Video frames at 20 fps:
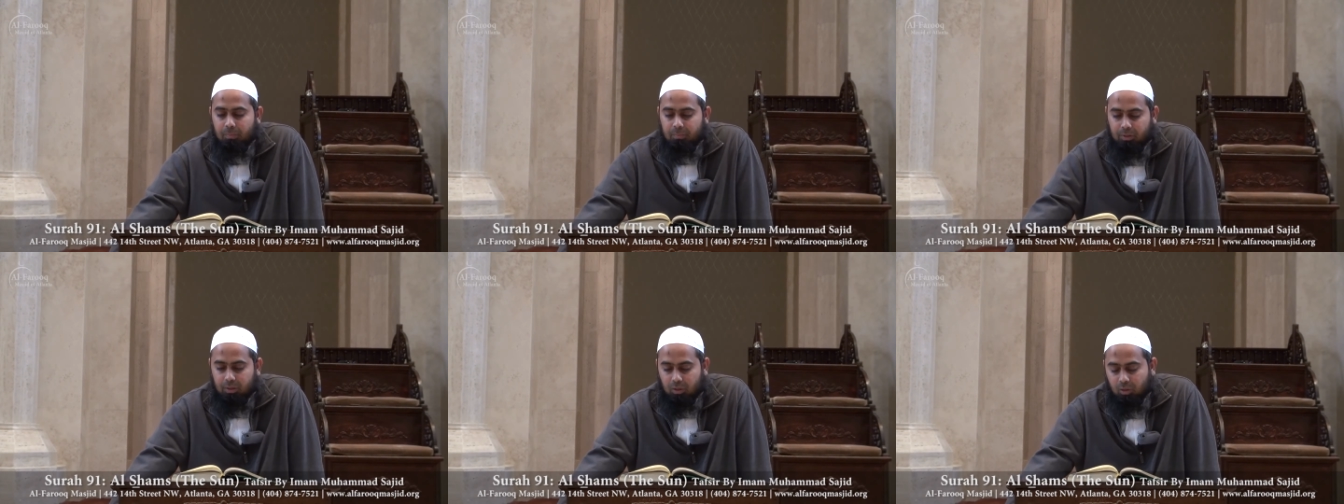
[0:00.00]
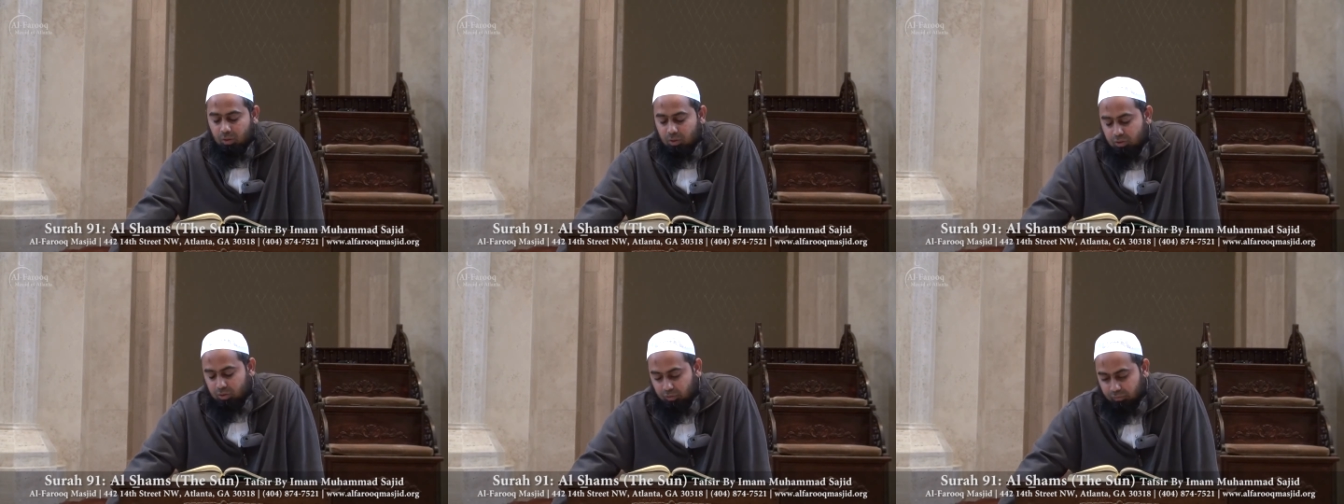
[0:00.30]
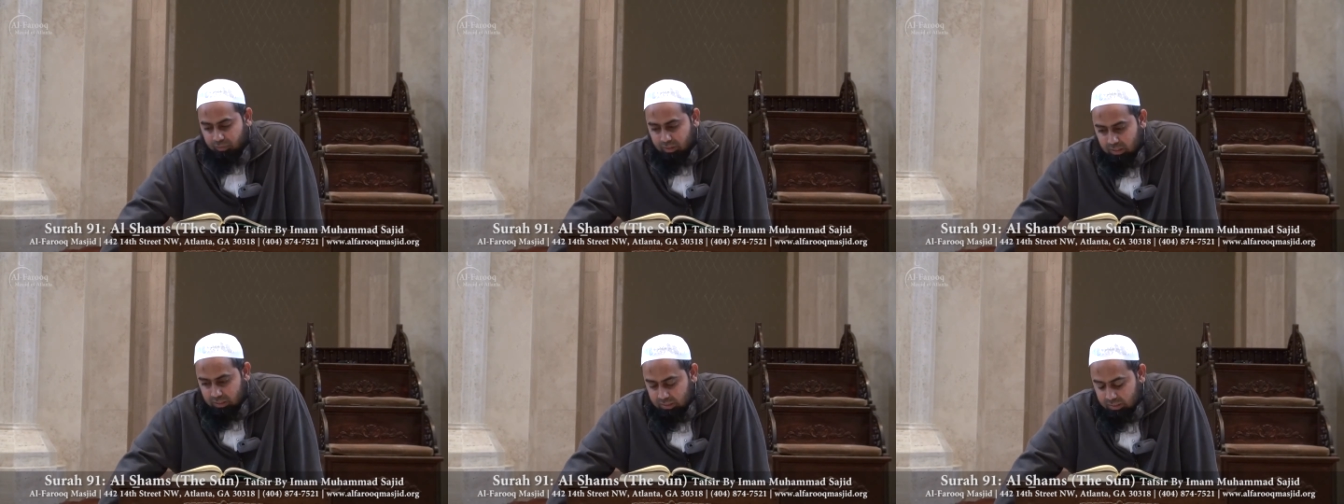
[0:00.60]
because
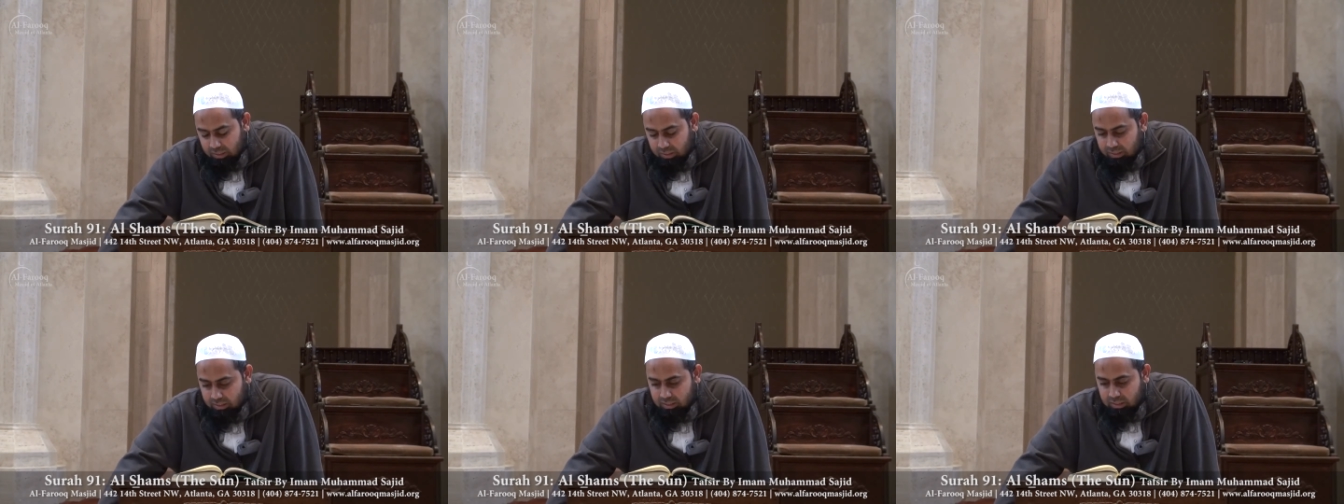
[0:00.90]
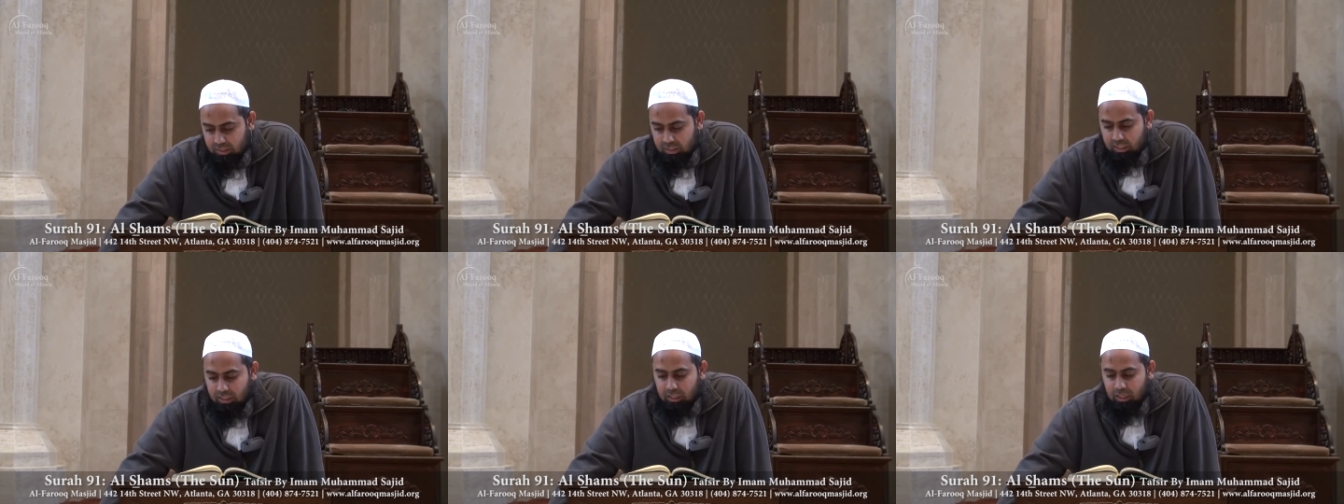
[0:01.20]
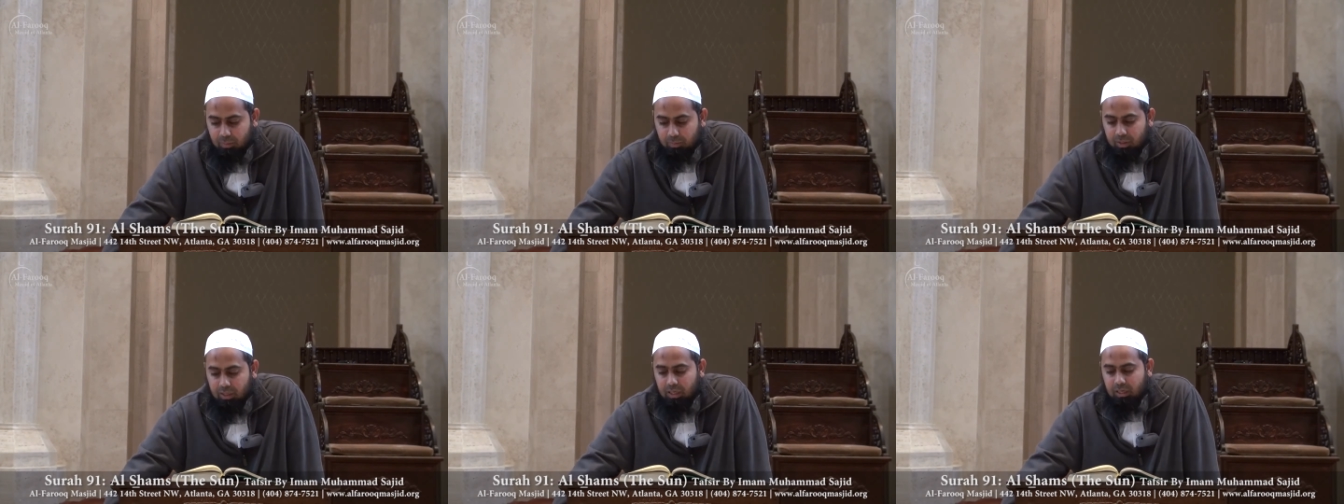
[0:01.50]
of the sins they
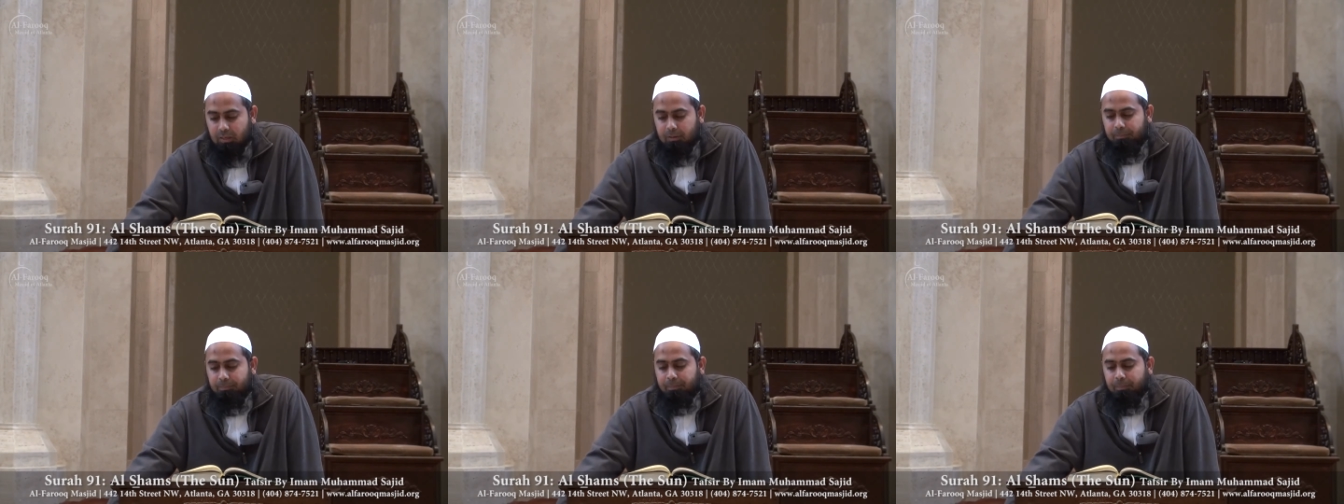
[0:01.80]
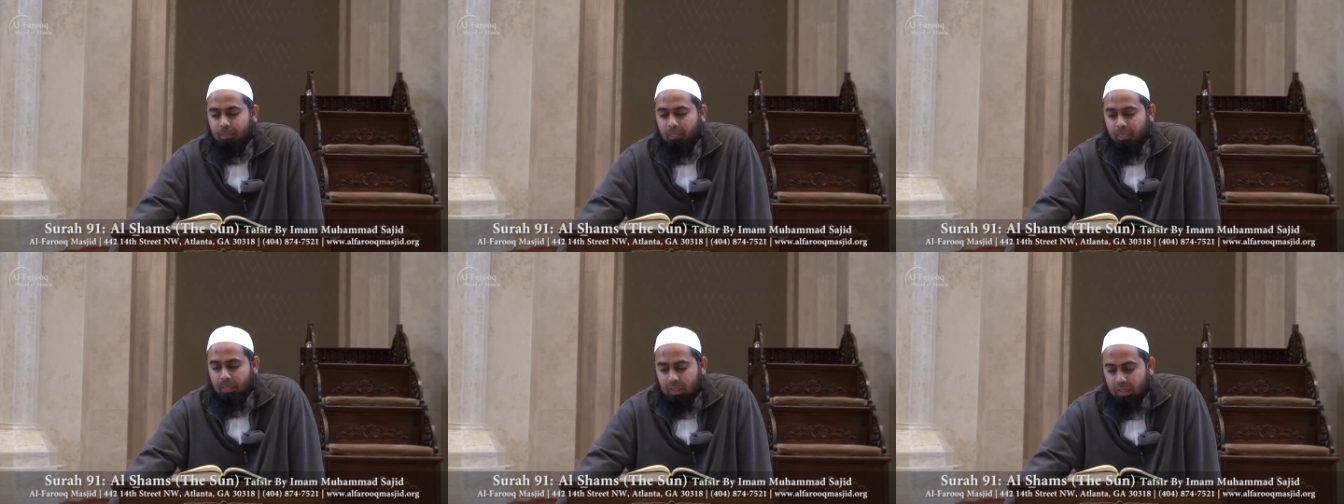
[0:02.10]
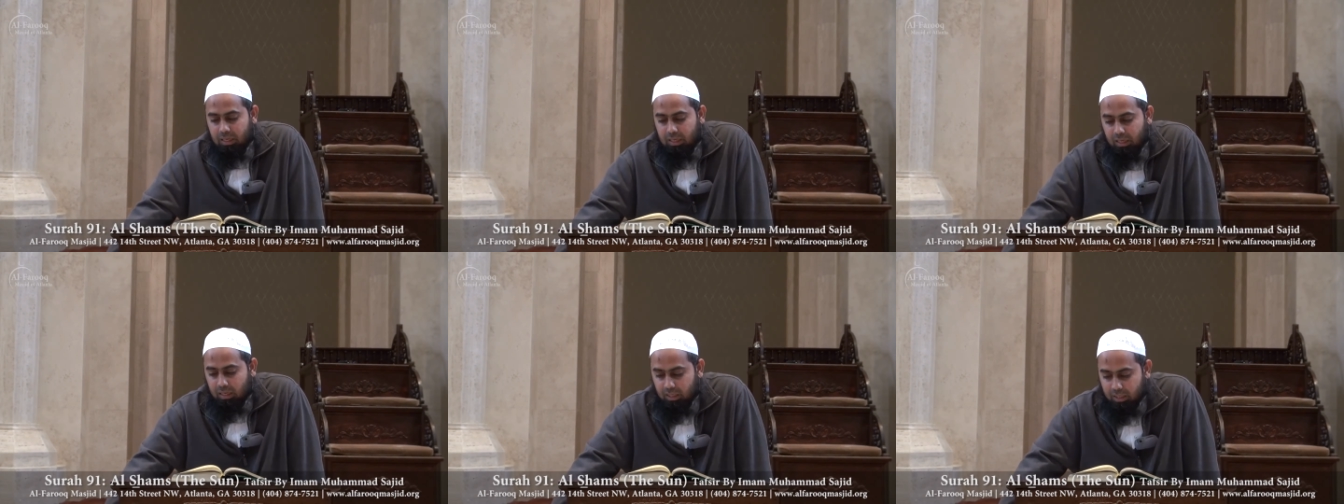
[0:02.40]
committed
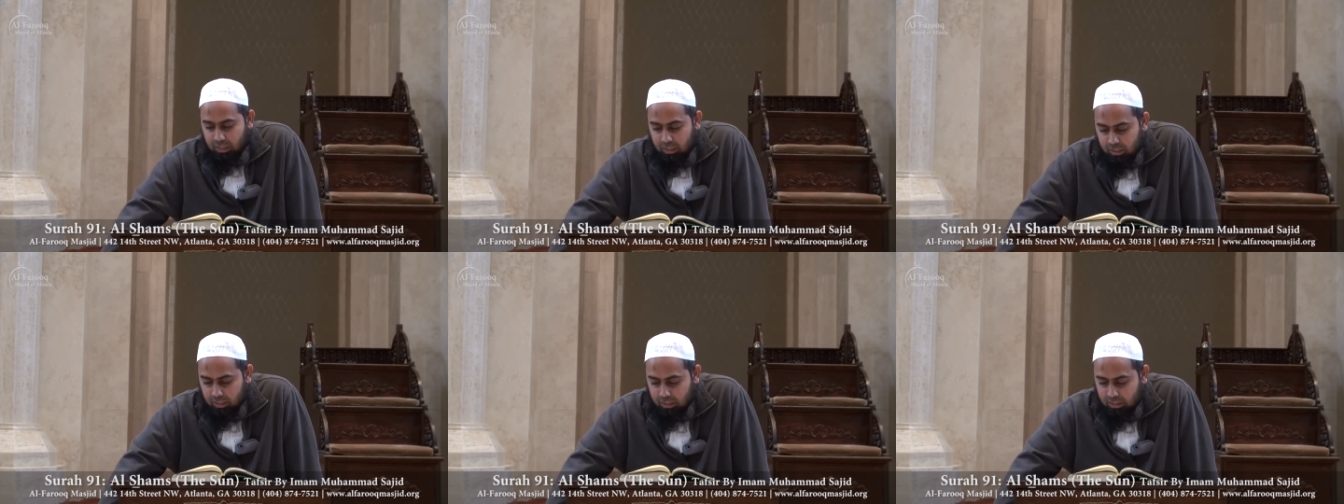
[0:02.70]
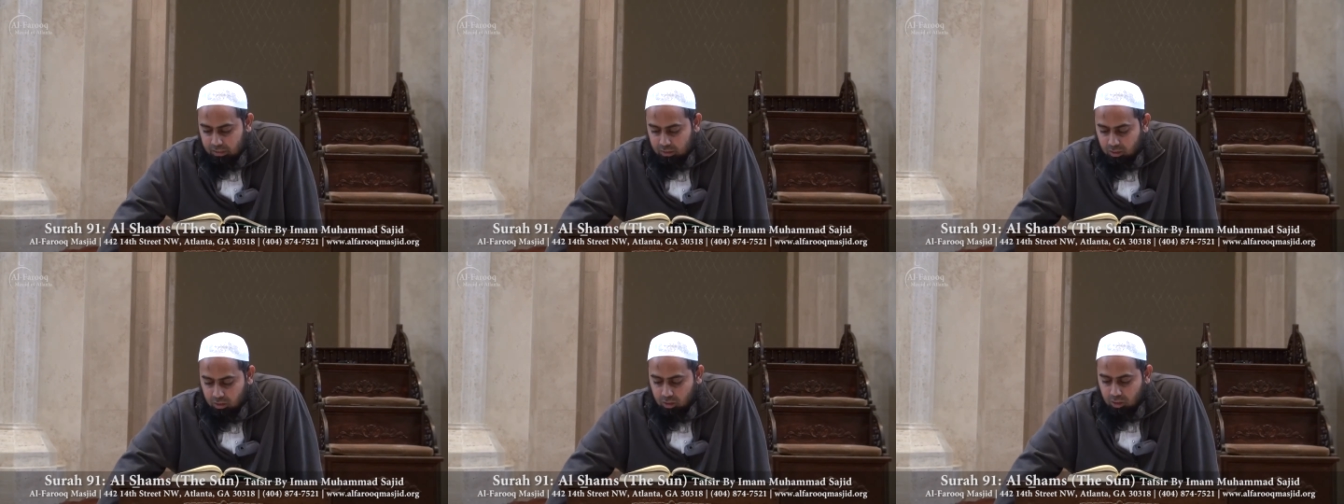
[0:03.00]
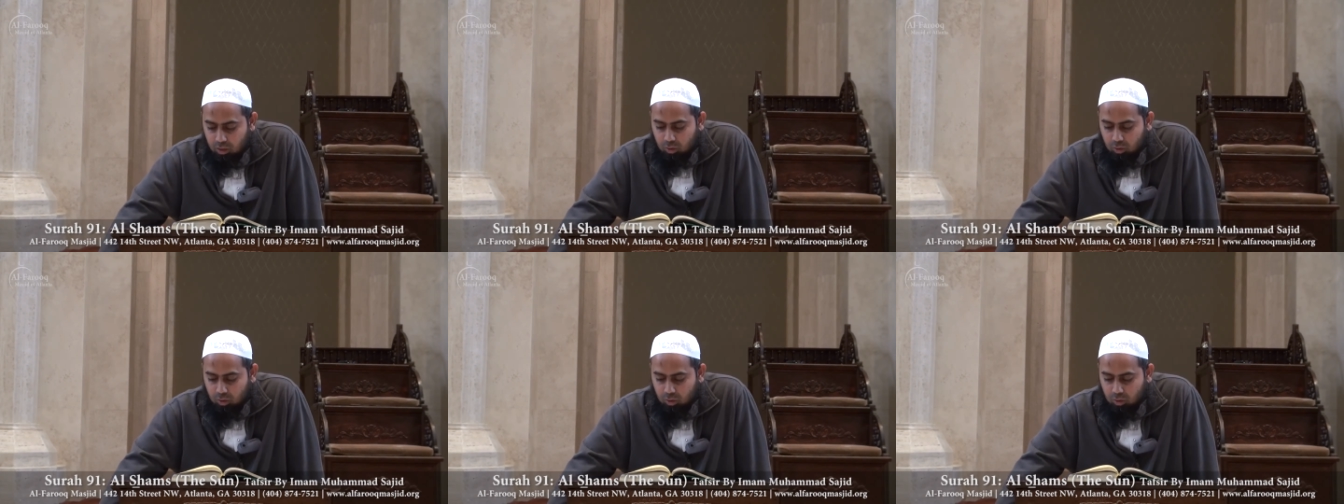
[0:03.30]
here in this